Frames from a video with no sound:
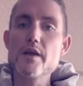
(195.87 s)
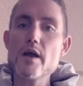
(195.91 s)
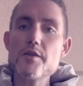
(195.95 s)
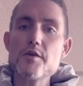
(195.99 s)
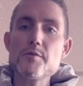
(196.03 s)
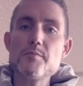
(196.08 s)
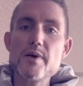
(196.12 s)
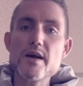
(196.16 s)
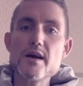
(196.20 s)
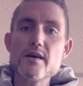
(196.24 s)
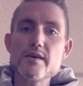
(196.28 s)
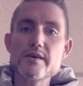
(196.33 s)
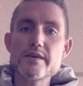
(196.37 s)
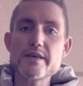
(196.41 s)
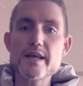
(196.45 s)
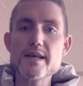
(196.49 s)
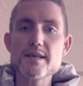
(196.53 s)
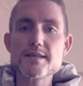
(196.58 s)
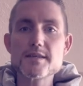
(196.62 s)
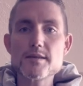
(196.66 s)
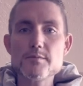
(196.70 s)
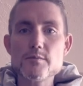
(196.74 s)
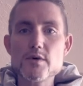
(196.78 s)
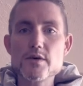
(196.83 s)
other parent
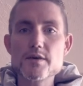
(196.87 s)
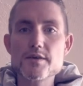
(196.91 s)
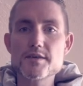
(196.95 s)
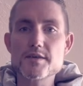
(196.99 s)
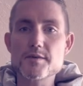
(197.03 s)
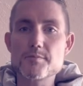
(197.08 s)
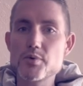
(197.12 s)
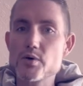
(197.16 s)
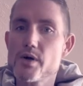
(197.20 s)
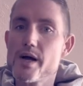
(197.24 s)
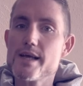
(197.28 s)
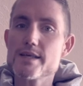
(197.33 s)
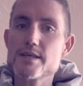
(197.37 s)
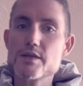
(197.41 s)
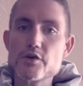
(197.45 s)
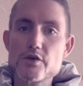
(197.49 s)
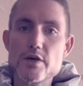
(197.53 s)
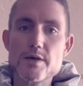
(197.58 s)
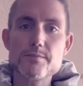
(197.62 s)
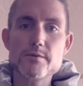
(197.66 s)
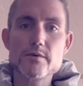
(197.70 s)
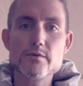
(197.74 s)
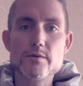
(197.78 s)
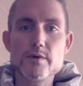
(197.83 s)
takes them on a surprise
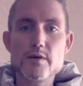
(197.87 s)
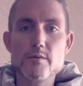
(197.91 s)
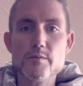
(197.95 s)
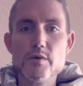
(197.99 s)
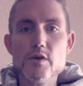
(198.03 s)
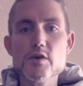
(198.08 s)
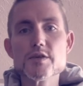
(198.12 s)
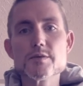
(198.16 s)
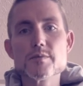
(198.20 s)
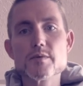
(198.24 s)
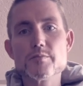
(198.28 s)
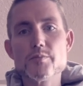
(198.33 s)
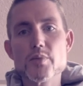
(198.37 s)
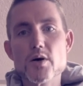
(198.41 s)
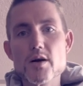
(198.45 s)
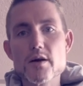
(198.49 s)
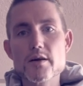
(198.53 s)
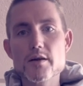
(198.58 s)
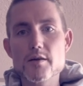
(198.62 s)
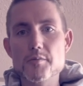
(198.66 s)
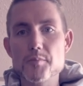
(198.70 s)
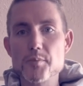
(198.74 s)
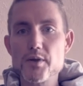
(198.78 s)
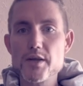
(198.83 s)
trip to an amusement
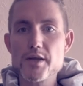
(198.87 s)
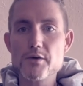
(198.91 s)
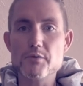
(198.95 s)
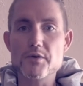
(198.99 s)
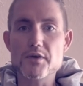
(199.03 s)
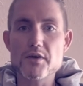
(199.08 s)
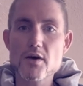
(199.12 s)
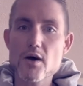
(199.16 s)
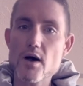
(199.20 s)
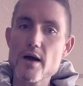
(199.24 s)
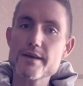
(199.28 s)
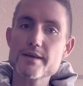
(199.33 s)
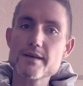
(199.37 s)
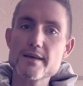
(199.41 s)
park complete with cotton